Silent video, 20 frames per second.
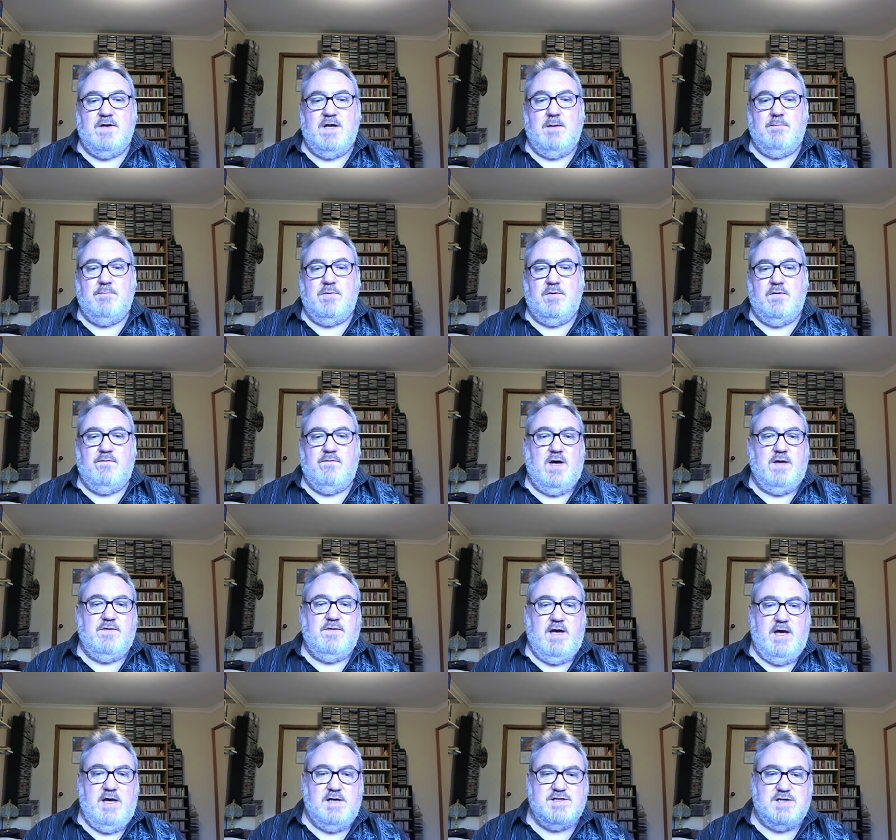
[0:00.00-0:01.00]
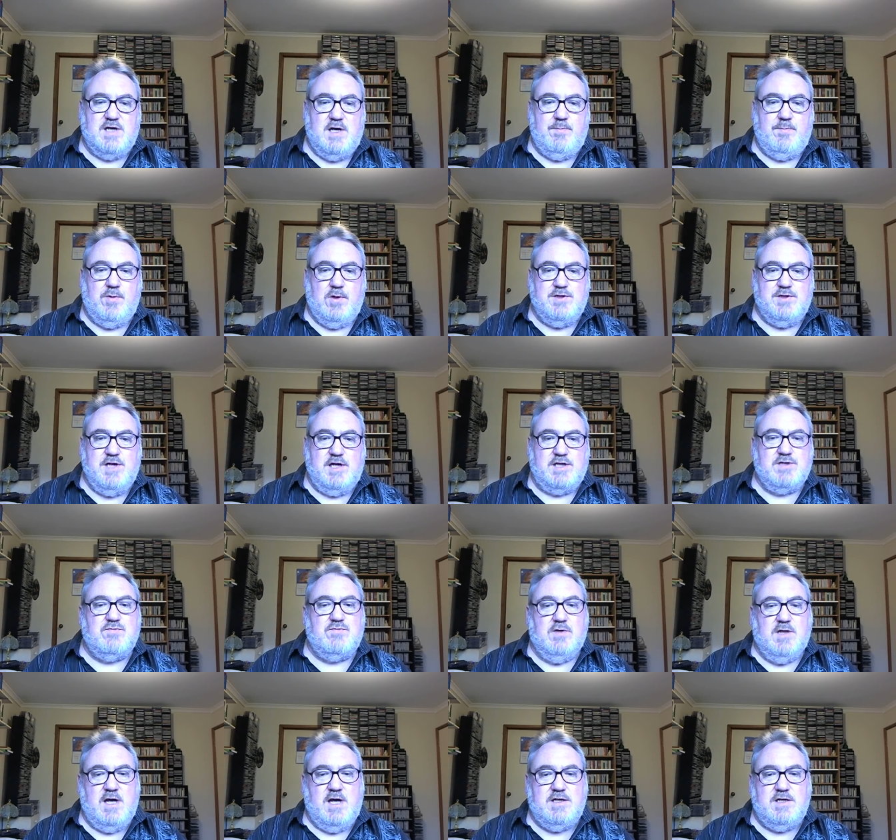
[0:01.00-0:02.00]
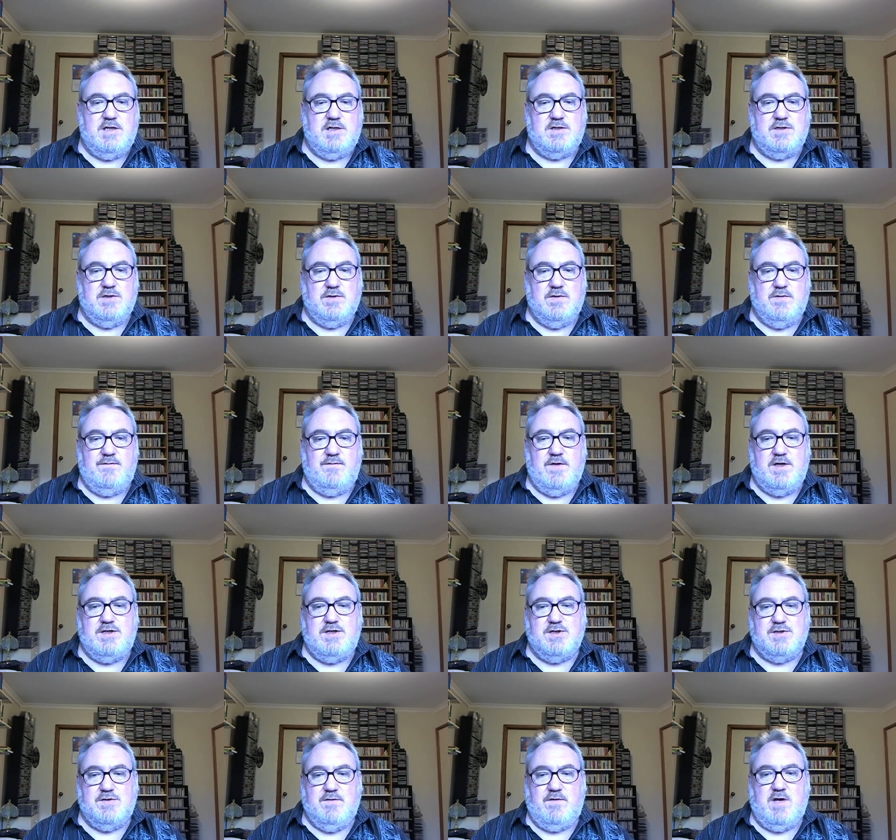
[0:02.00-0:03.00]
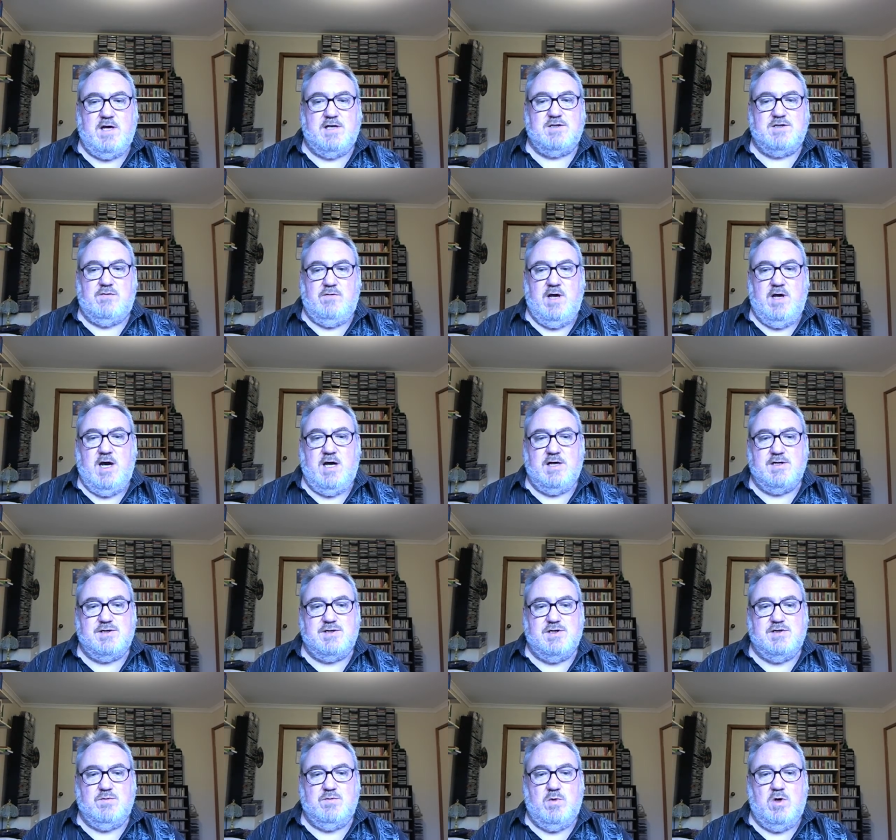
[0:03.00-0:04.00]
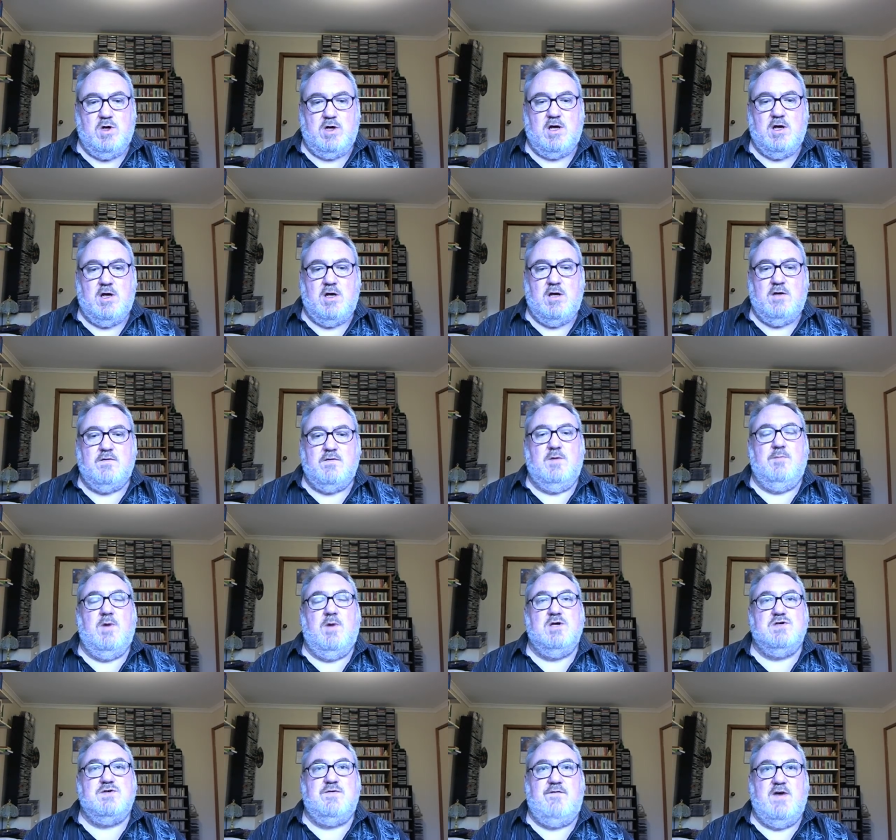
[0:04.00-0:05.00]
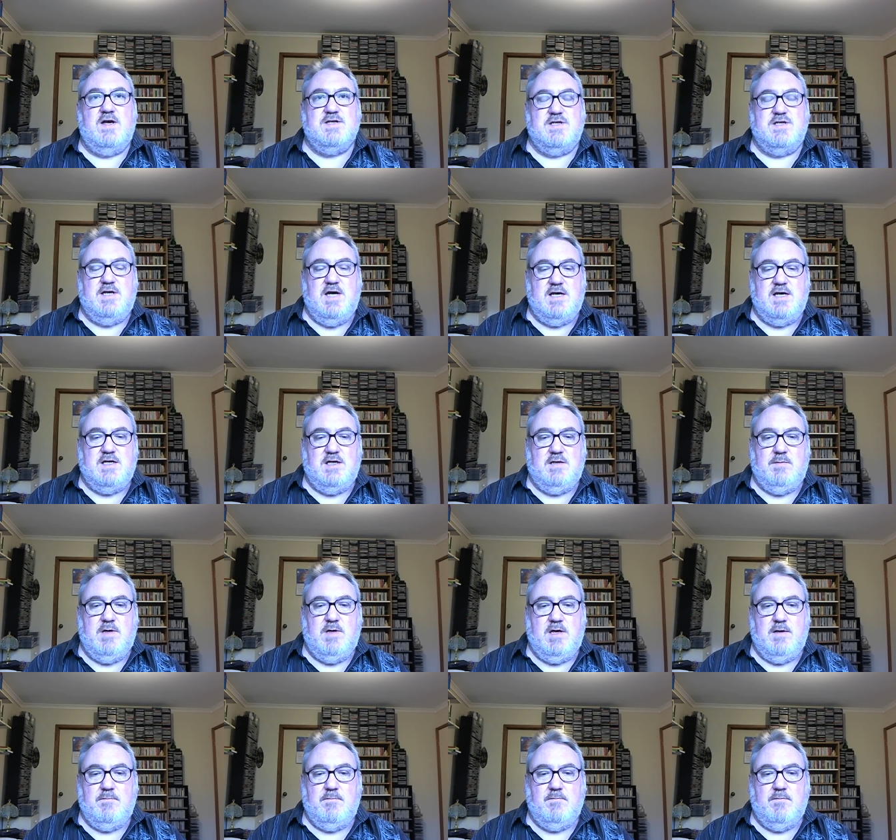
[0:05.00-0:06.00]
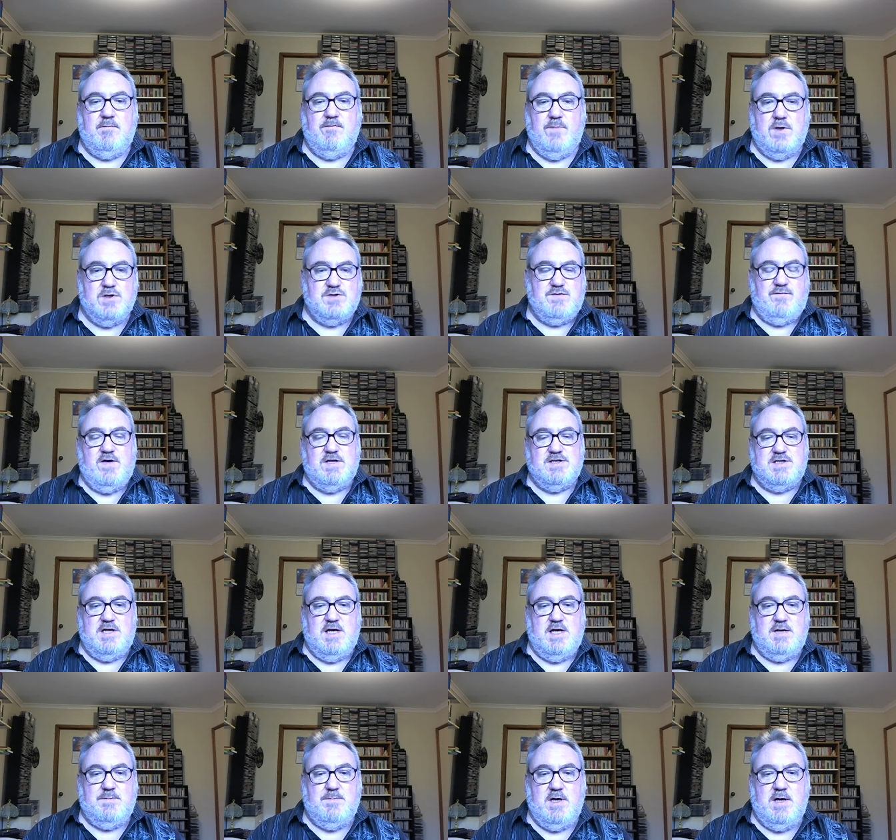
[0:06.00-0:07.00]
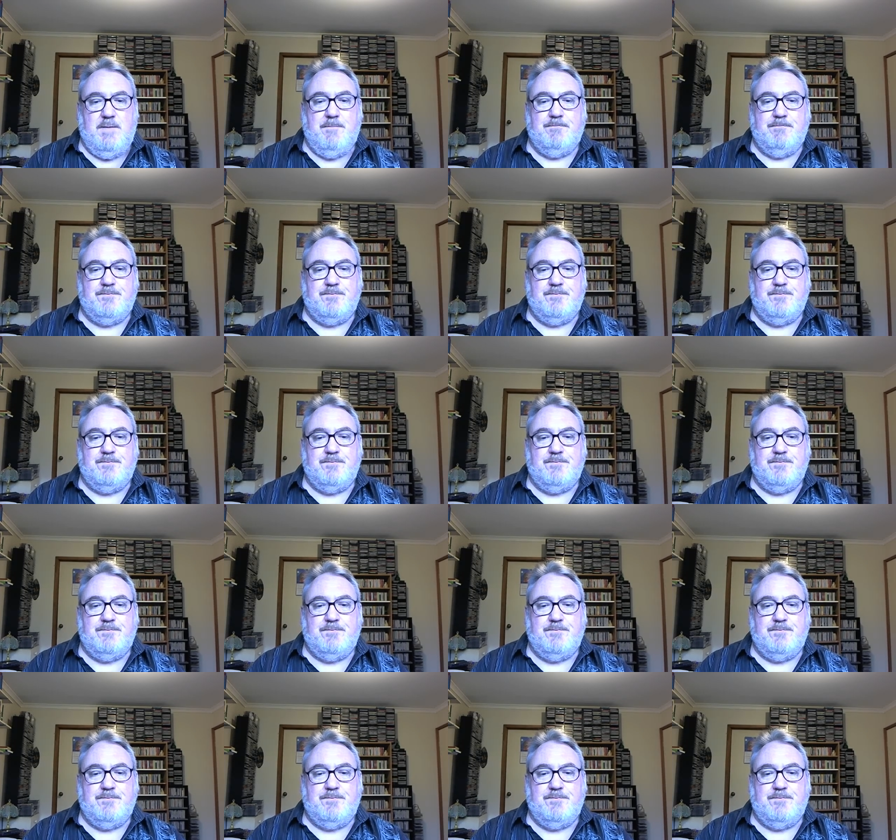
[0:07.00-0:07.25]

a number of other essay projects relating to the features of Castoriadis' work that most fascinate me.